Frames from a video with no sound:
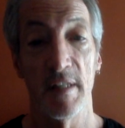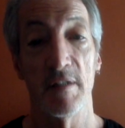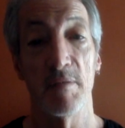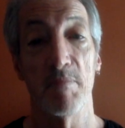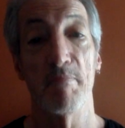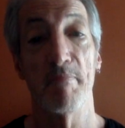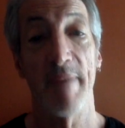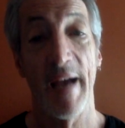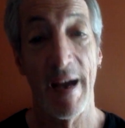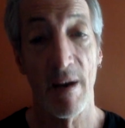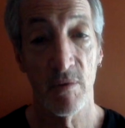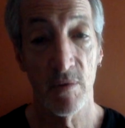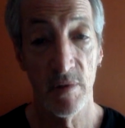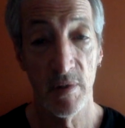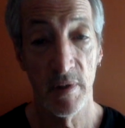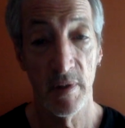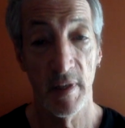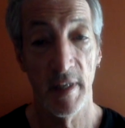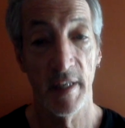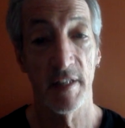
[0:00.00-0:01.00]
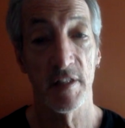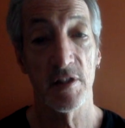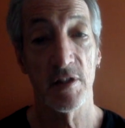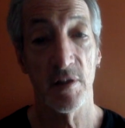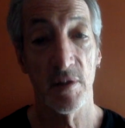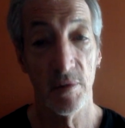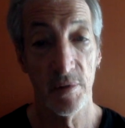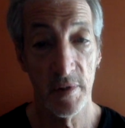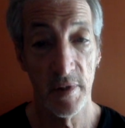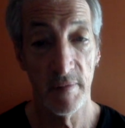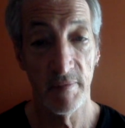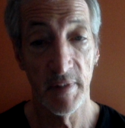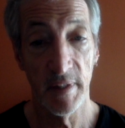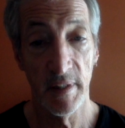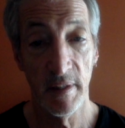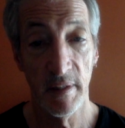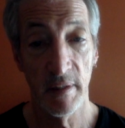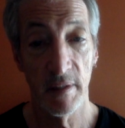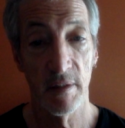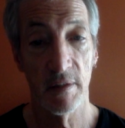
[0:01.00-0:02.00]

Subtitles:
is bound exclusively